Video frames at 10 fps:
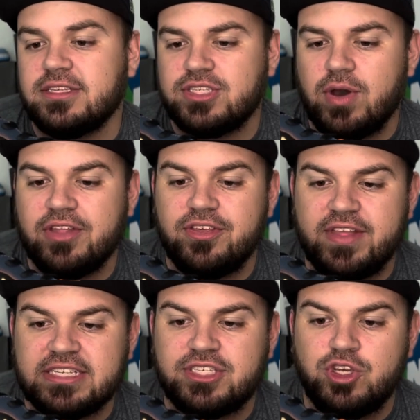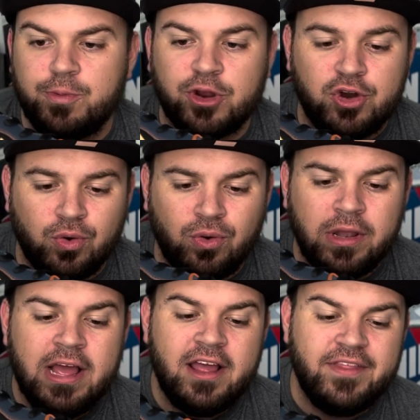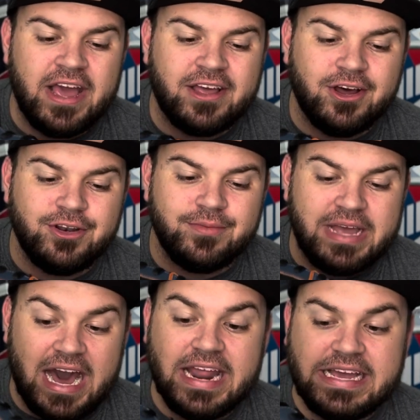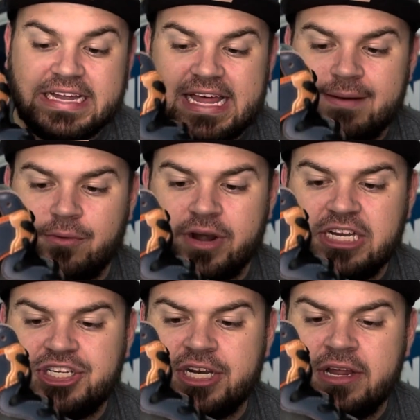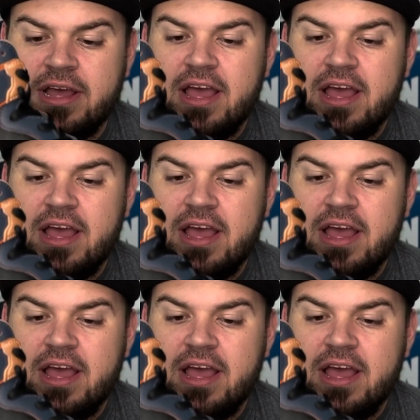So I think that's super cool that Gundam got a collaboration.